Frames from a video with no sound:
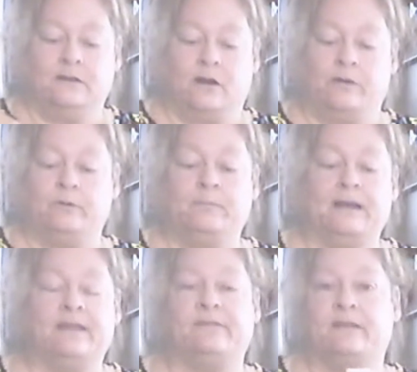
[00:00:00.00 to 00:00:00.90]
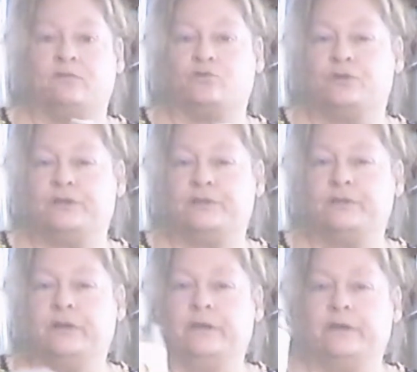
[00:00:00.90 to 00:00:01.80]
All right, we might have to have Trees
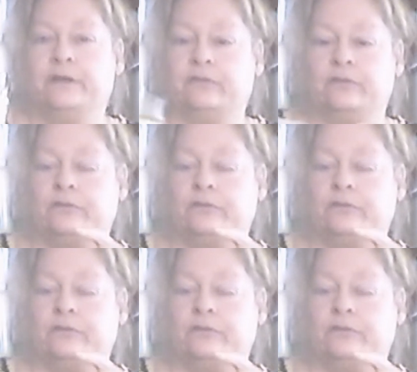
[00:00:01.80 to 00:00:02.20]
get